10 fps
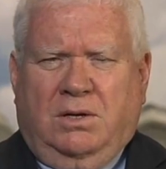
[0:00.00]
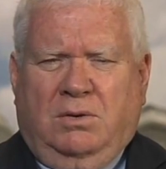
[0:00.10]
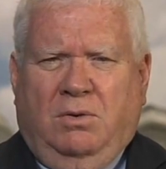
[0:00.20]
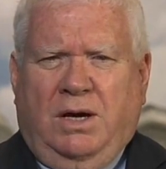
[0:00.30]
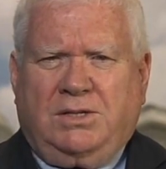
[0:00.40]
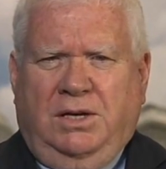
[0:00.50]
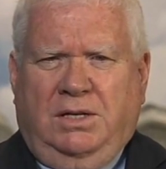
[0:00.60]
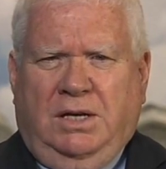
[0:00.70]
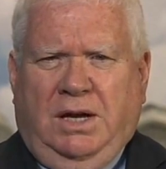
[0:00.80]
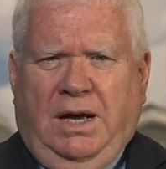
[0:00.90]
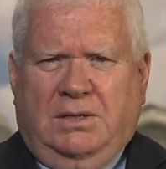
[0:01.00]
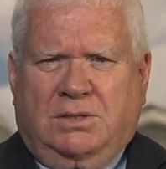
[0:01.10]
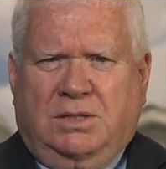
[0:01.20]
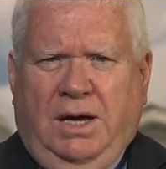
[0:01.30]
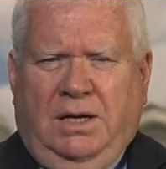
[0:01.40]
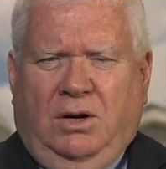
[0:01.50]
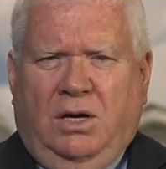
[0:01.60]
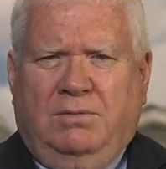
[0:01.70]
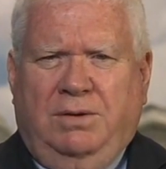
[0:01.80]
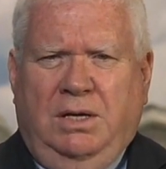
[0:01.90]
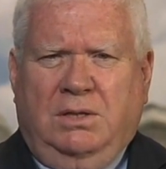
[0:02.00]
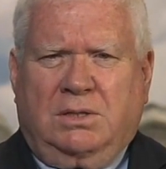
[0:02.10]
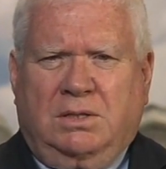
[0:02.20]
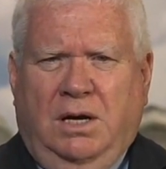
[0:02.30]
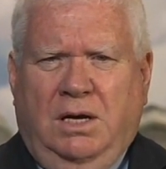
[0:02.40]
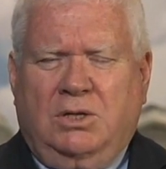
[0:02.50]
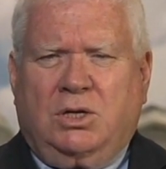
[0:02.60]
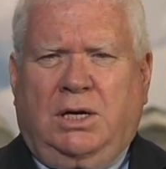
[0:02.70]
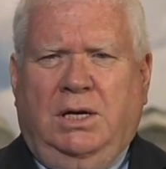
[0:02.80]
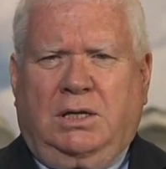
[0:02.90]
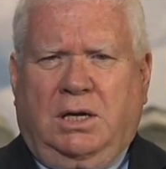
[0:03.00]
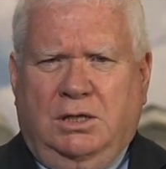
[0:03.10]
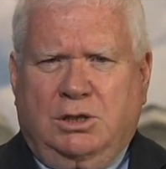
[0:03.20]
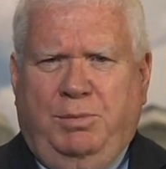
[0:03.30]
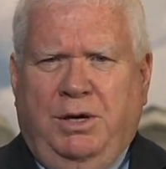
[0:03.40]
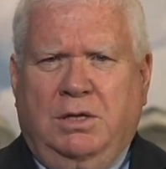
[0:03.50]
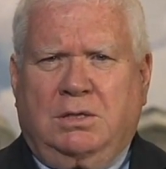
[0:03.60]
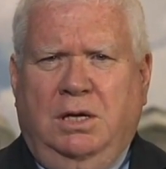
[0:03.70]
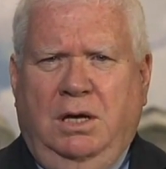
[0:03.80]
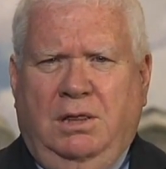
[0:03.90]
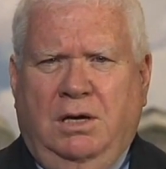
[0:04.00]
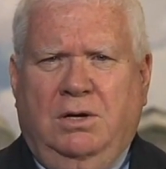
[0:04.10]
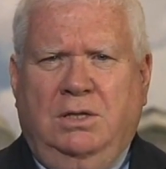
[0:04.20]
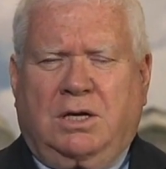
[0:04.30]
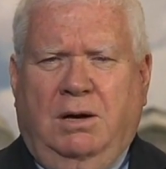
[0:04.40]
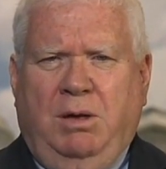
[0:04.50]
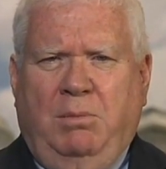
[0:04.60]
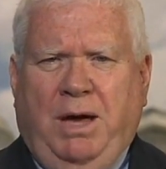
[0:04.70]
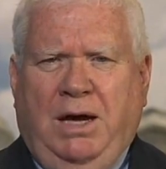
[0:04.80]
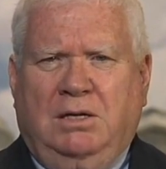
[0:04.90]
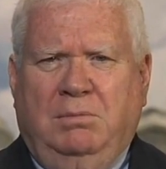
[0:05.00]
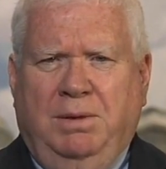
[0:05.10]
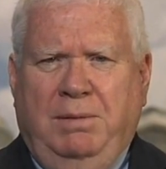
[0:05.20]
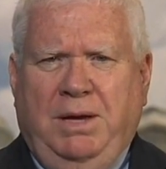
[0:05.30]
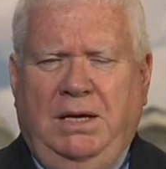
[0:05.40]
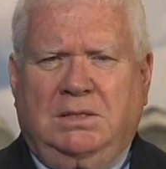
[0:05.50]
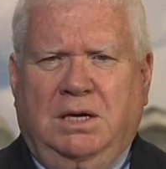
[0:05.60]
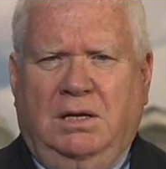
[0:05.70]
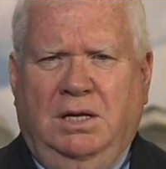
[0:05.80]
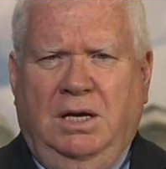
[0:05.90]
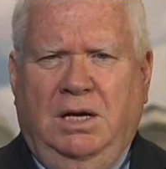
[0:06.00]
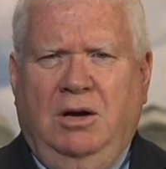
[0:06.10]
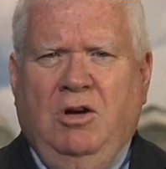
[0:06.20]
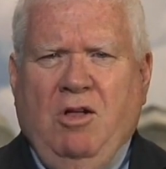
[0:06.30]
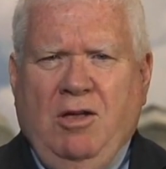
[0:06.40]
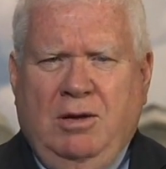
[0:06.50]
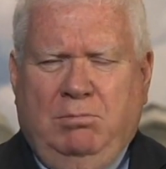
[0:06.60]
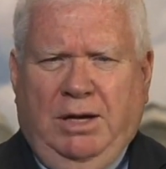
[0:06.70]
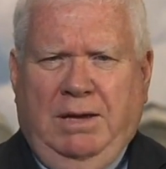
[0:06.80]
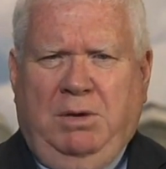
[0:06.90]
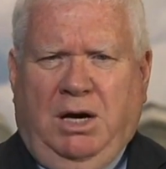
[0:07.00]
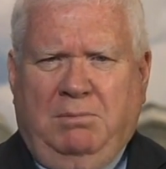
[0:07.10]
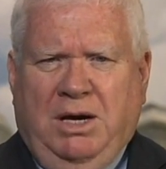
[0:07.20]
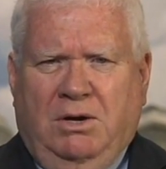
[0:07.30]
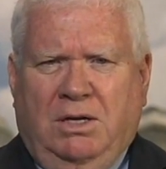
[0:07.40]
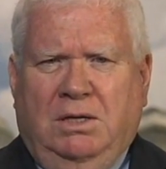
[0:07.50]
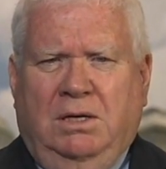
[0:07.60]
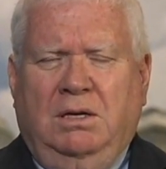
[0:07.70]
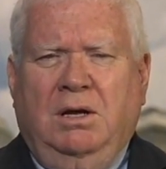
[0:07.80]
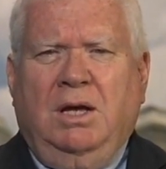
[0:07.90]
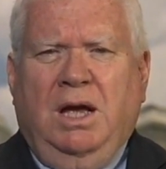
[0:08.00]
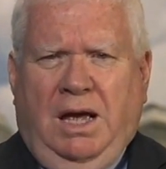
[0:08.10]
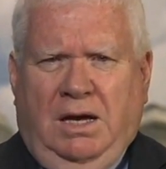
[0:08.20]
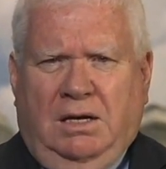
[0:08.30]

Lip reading: in Washington has said. All of his intricate conspiracy theories coming back to basically blaming America and